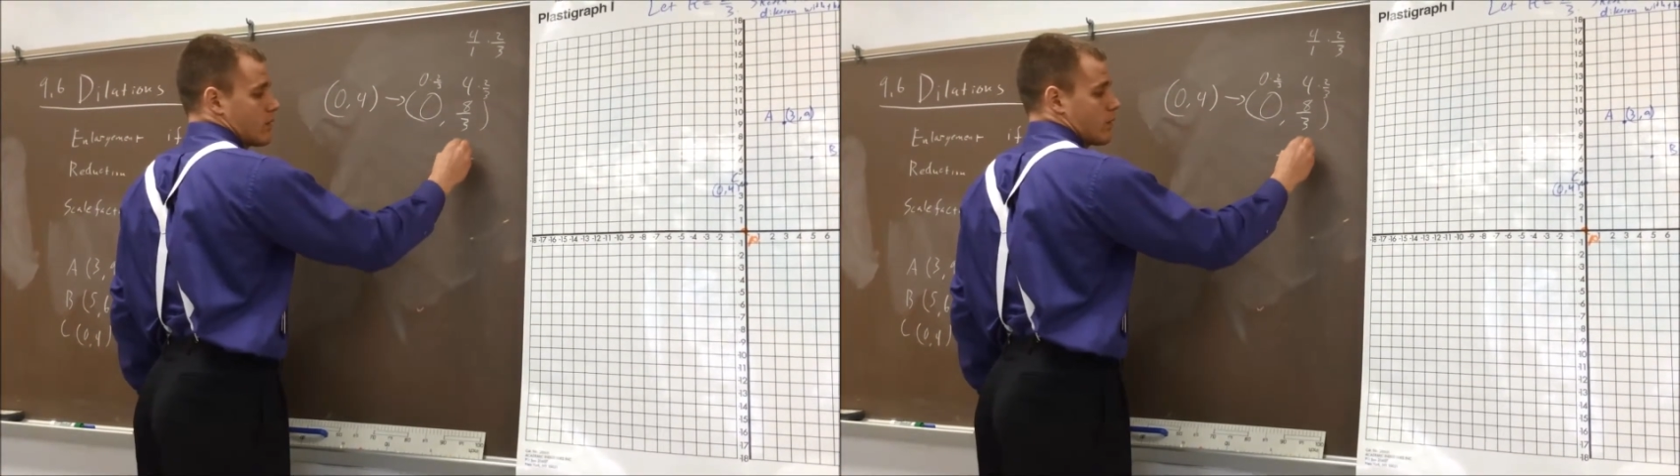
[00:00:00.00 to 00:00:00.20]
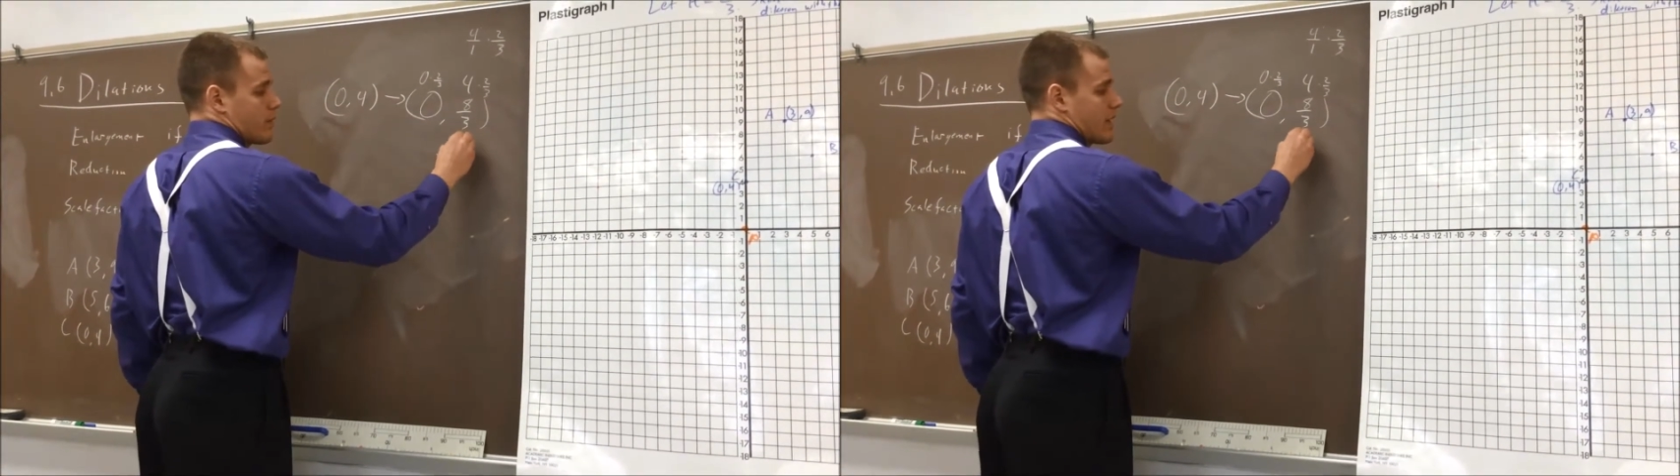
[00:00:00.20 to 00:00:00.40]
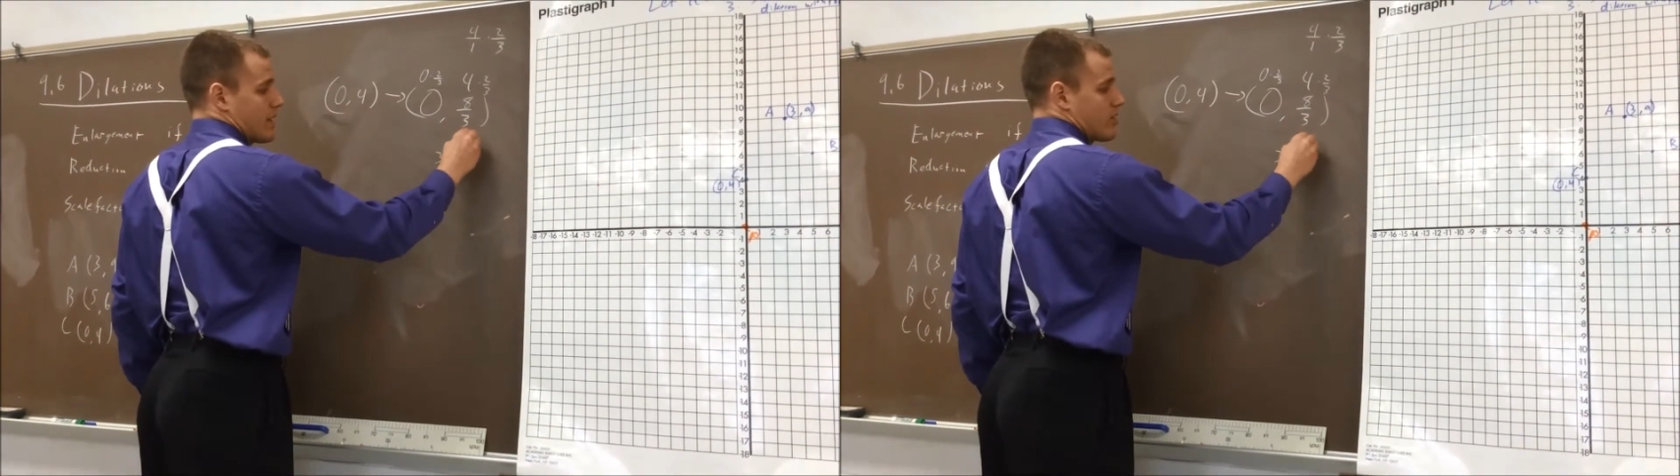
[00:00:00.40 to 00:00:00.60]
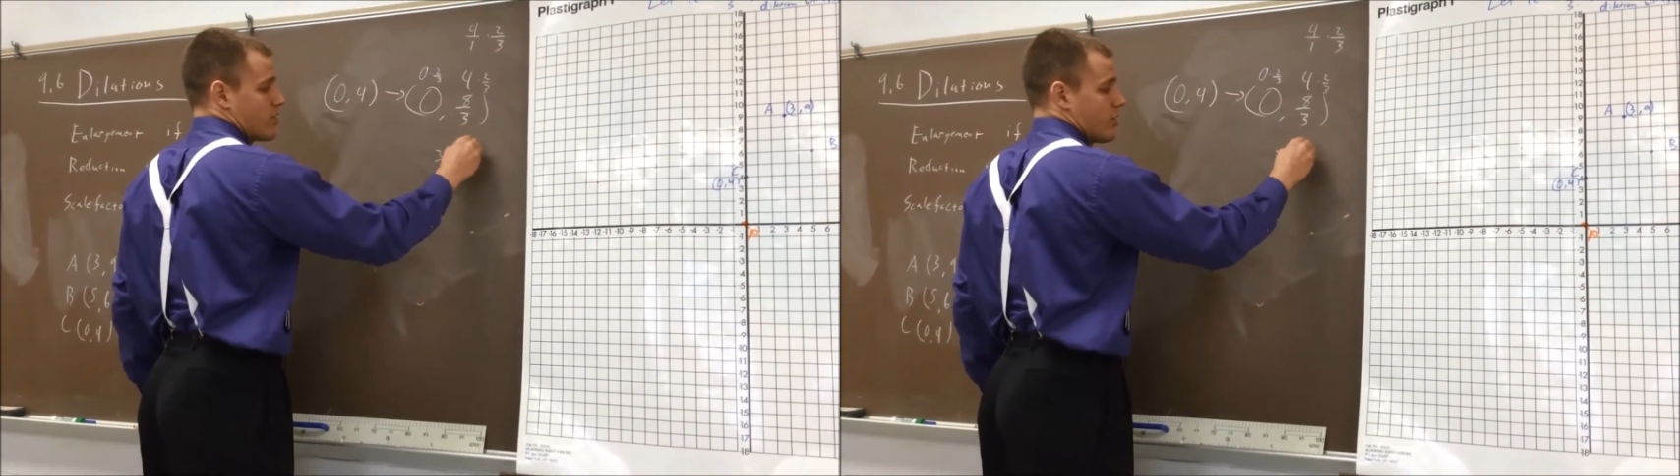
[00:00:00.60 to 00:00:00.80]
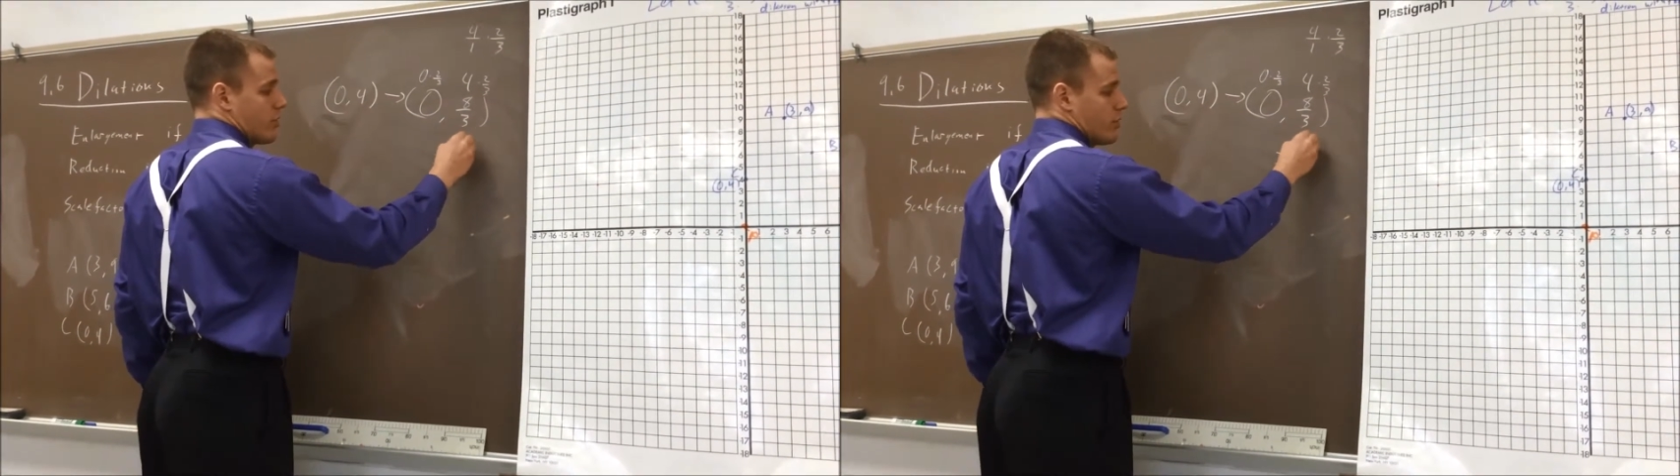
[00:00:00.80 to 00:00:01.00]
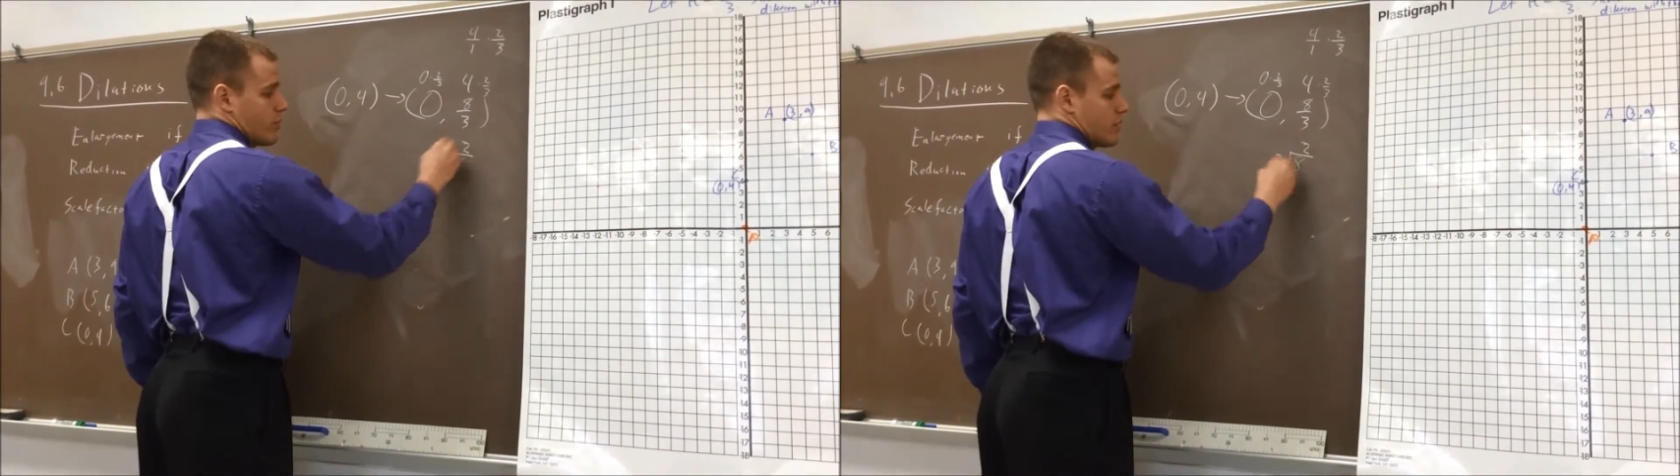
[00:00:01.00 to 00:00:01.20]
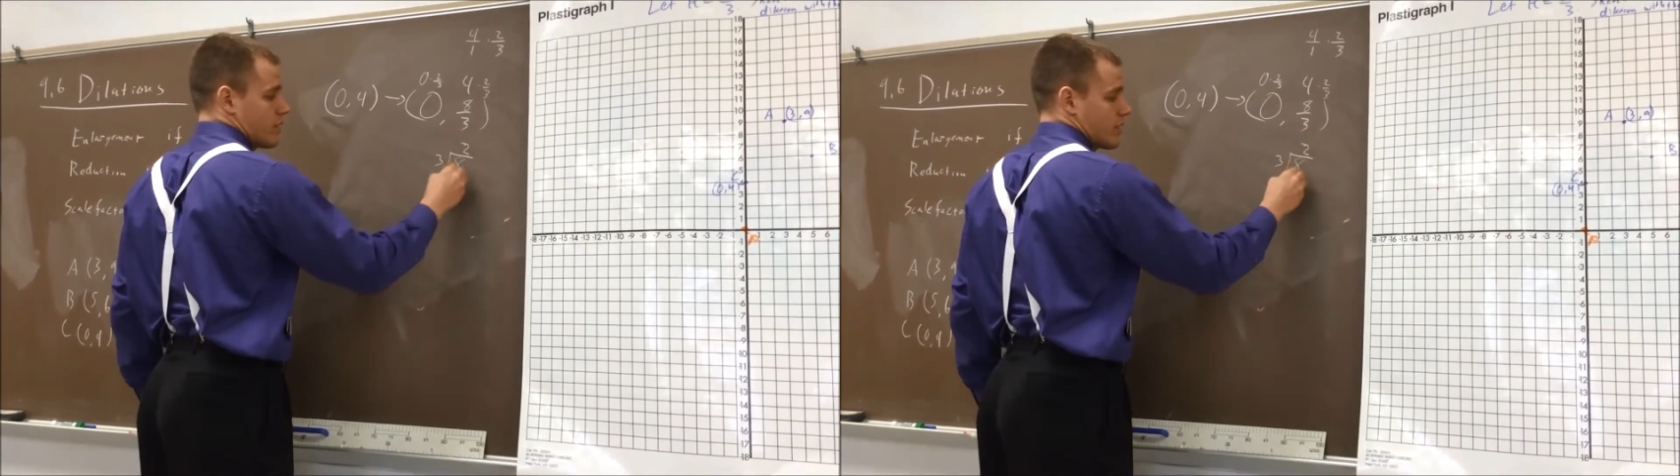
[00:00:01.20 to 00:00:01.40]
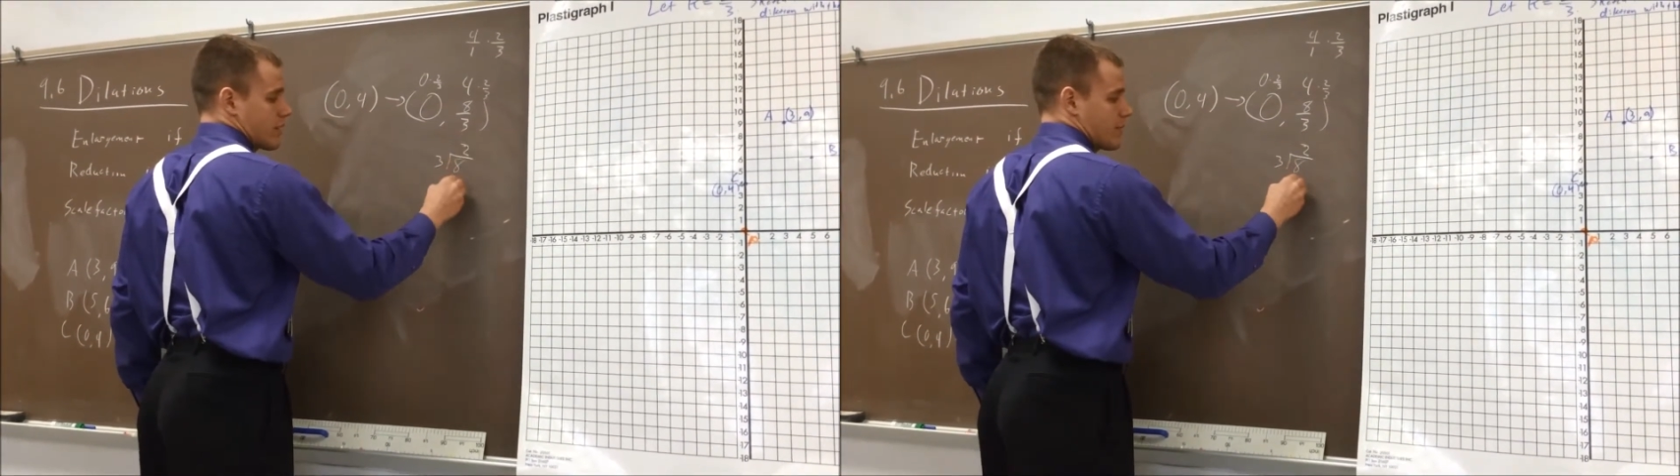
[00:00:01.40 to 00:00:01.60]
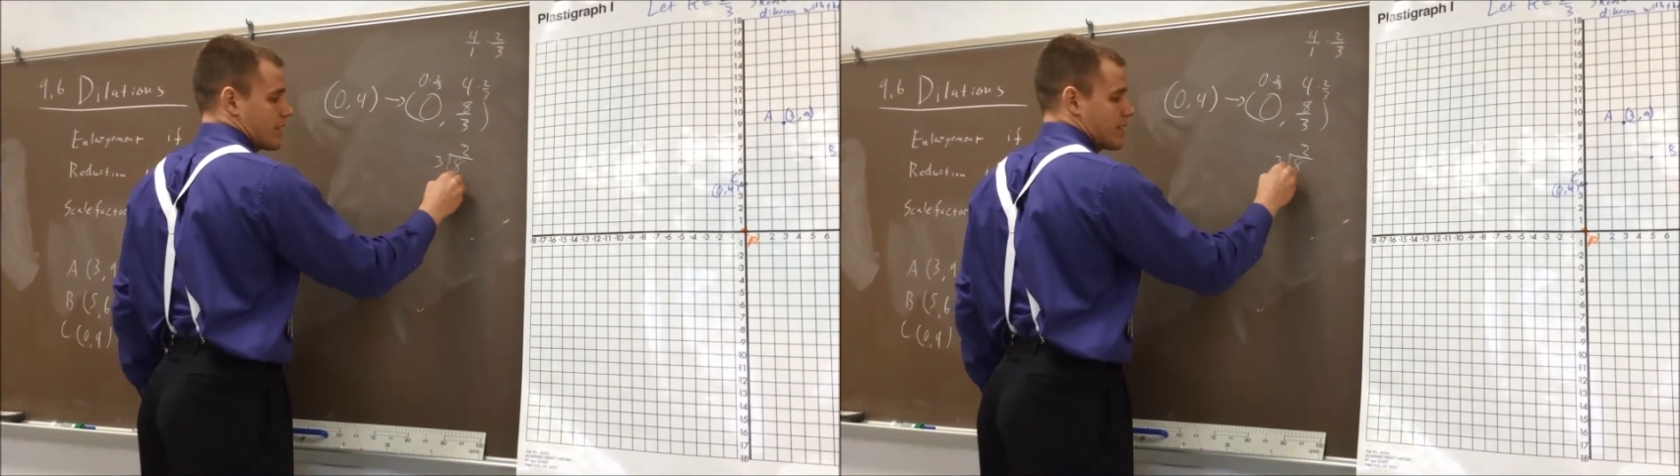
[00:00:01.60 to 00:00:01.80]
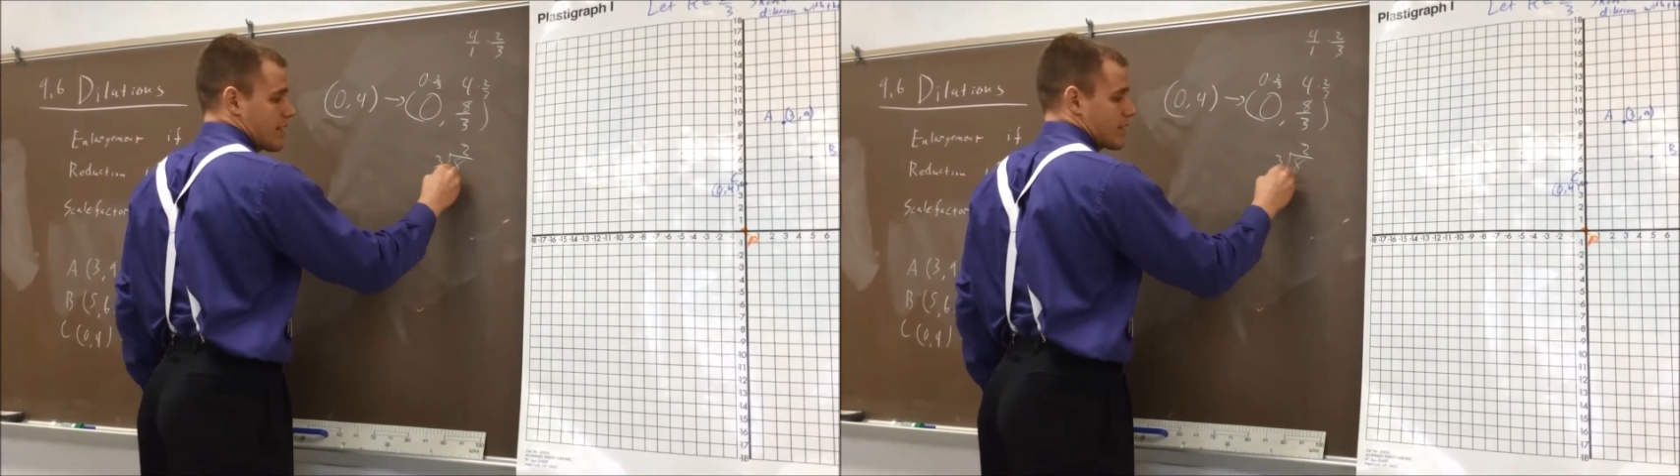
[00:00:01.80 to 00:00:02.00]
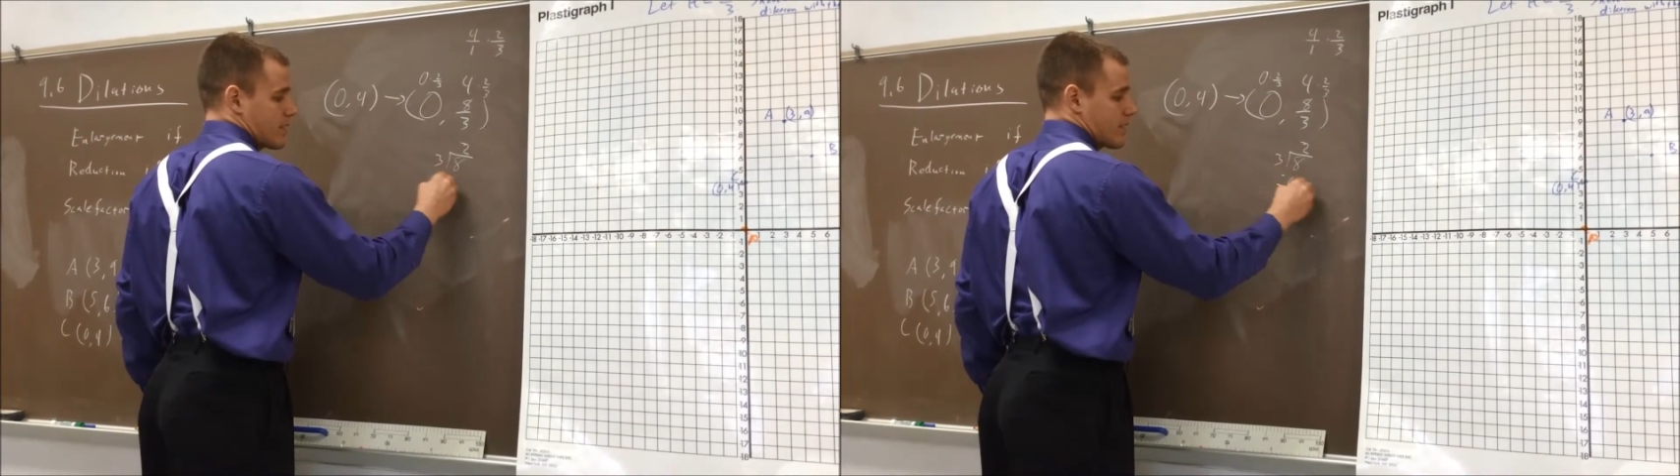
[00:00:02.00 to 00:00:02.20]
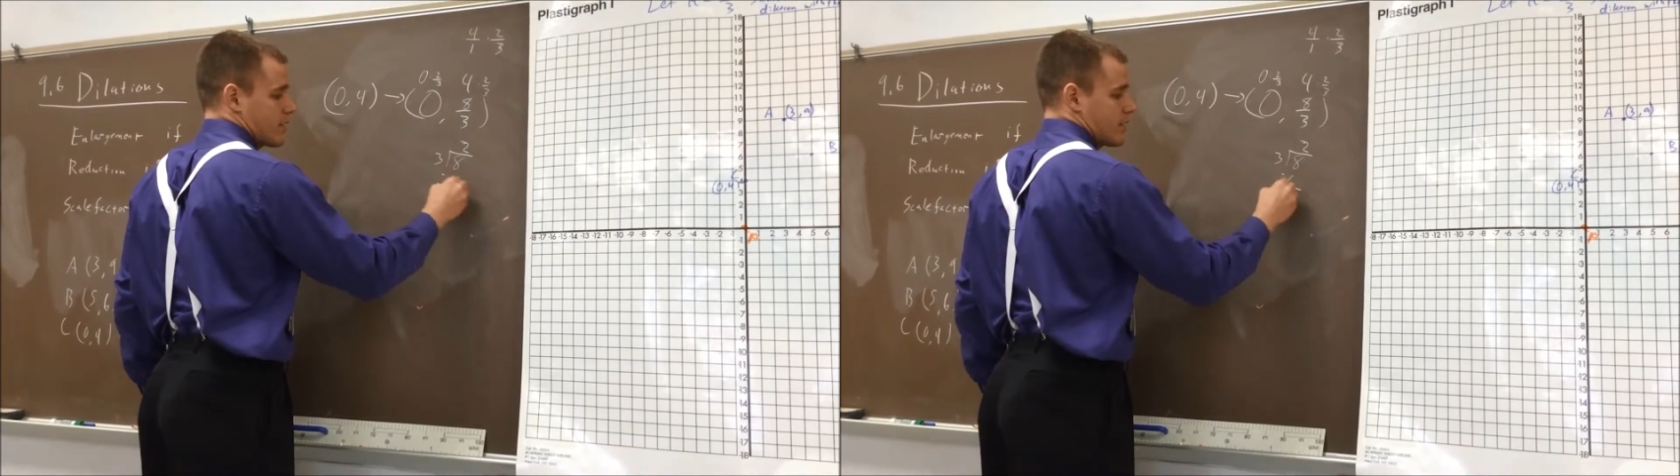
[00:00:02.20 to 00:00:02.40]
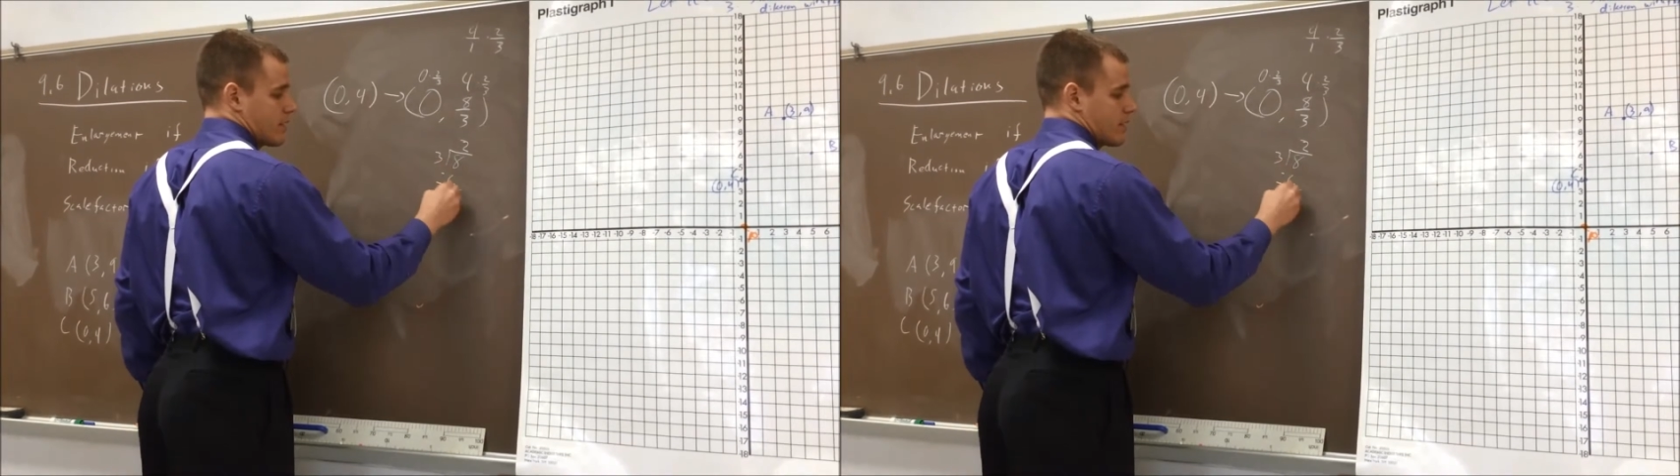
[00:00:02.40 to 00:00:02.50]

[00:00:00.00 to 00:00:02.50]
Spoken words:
would be 2, give me 6,